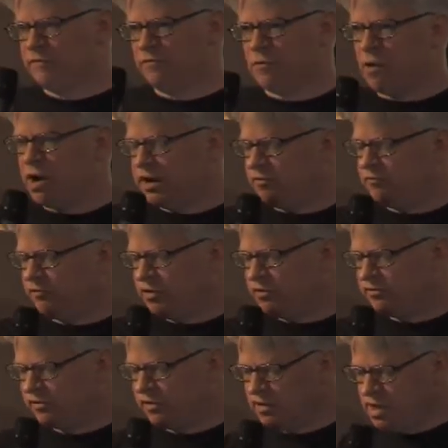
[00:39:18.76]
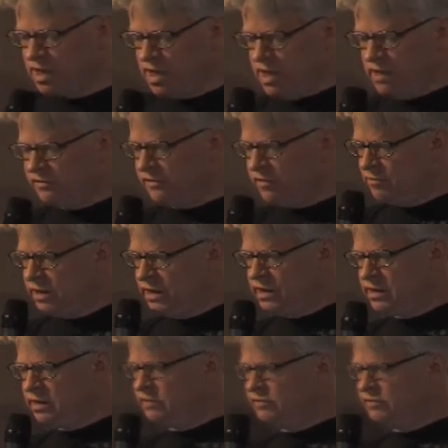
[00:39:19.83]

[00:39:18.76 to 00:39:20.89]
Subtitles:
have quite a future. So we need a